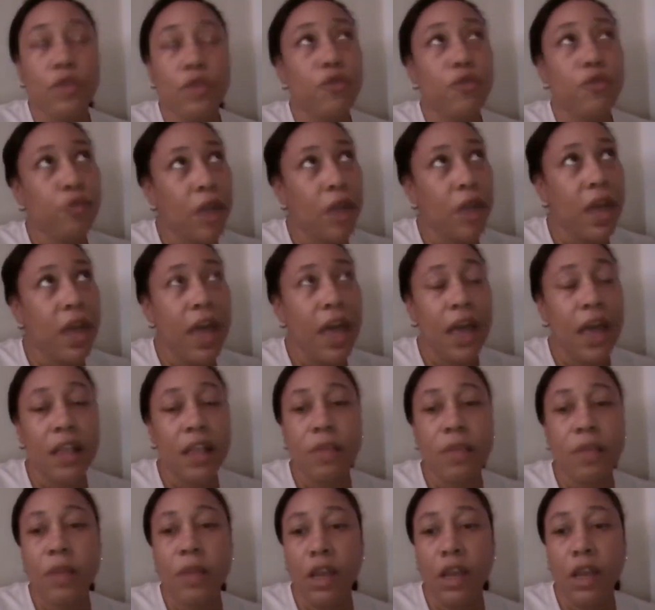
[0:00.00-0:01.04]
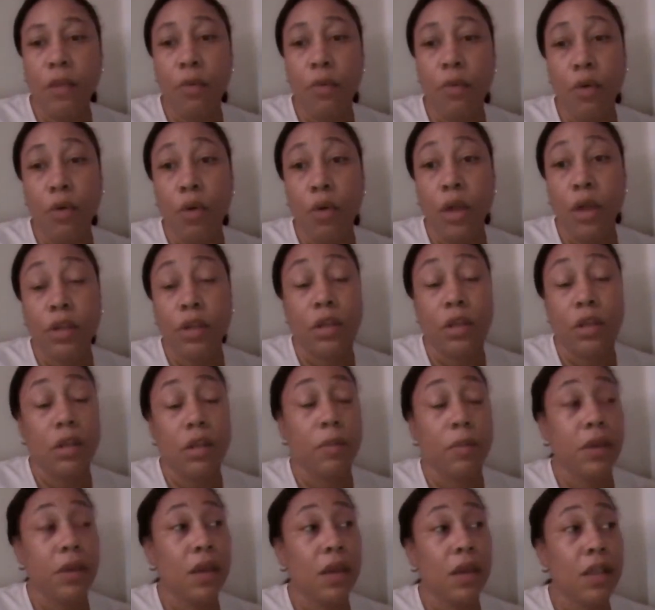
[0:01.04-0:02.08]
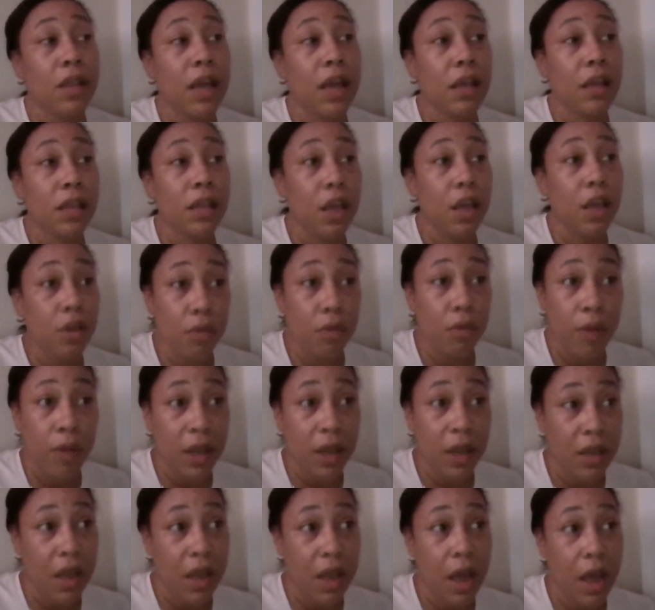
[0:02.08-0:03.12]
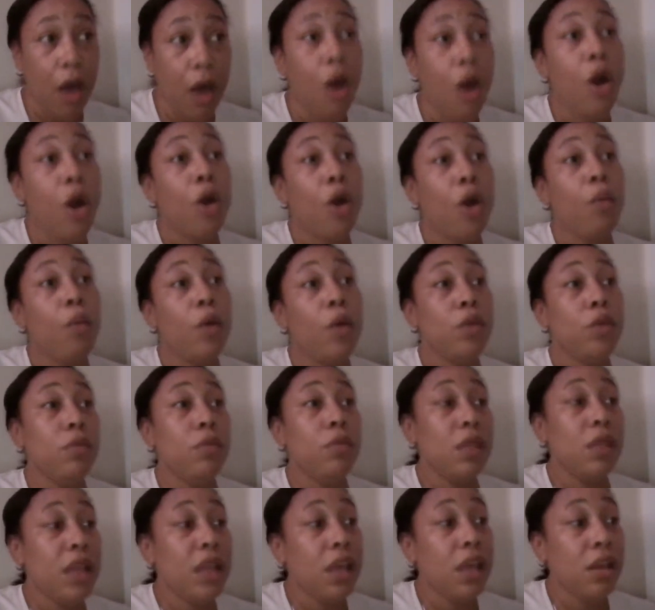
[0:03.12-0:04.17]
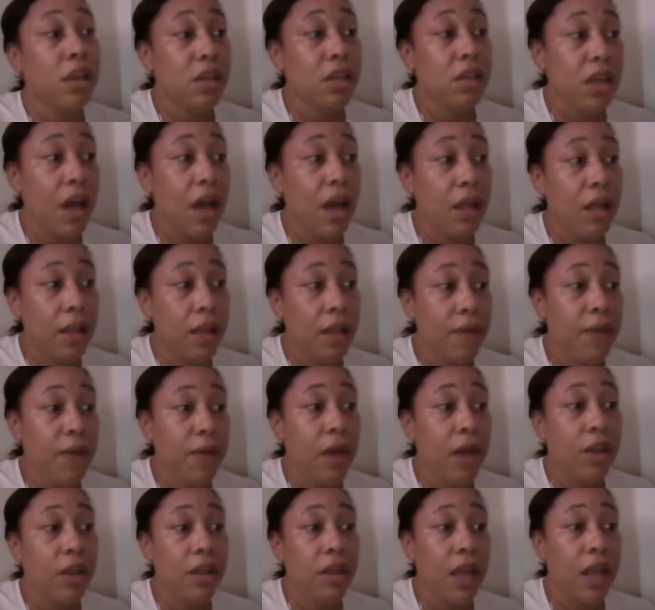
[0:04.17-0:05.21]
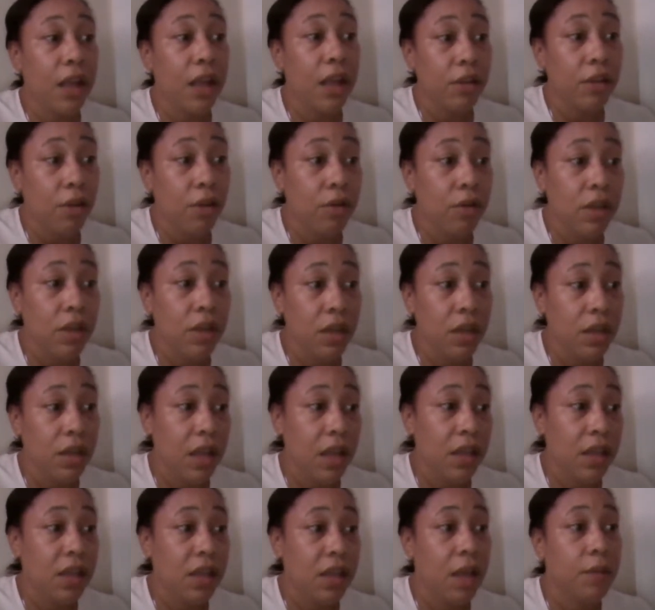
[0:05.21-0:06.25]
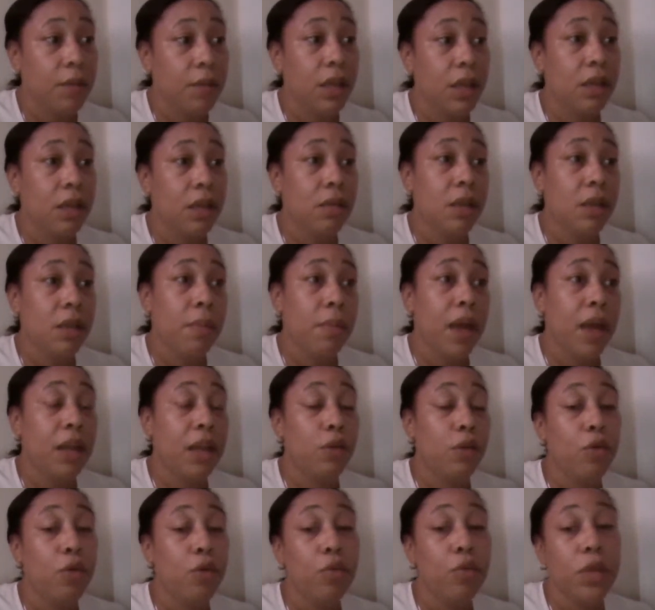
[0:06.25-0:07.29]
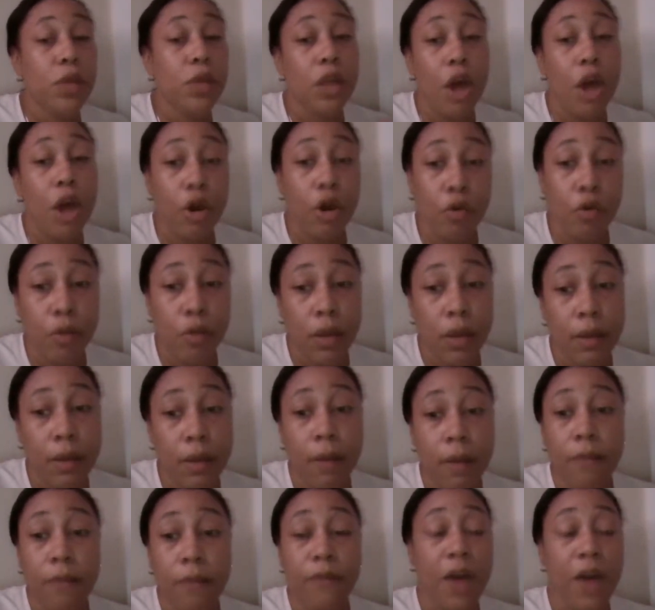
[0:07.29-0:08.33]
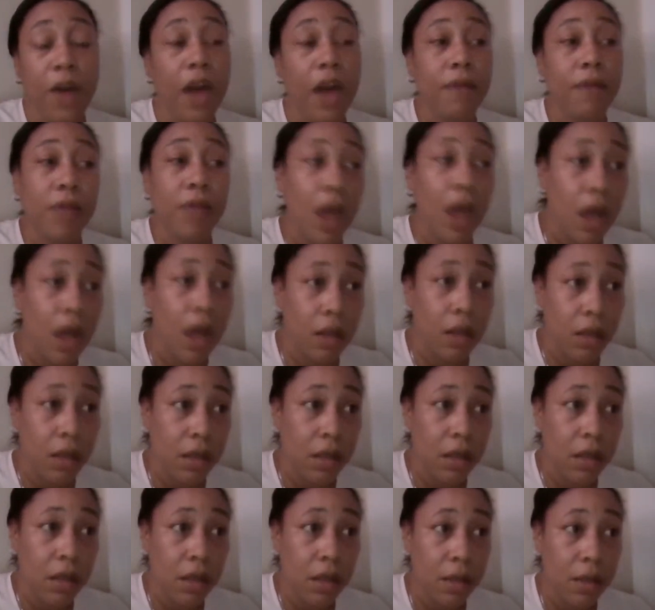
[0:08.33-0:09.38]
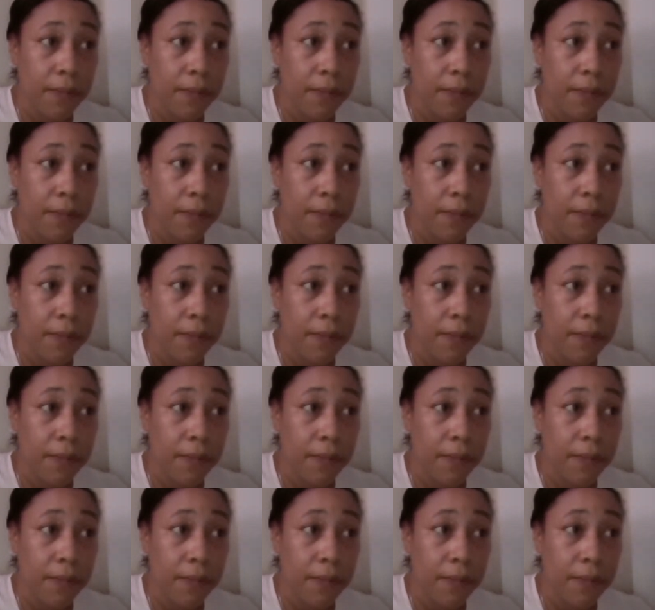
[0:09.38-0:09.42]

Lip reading: Do not ask me any more questions, because I can tell you right now, when you say your child left out at 9:30 in the nighttime to get somebody who was hungry $5,